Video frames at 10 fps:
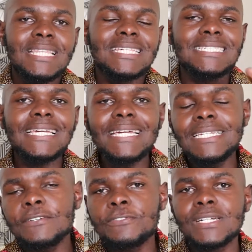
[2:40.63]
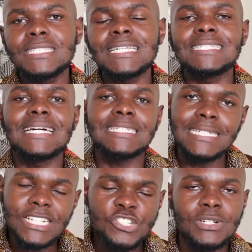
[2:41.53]
The second difference is that
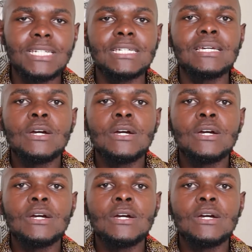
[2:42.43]
naturally,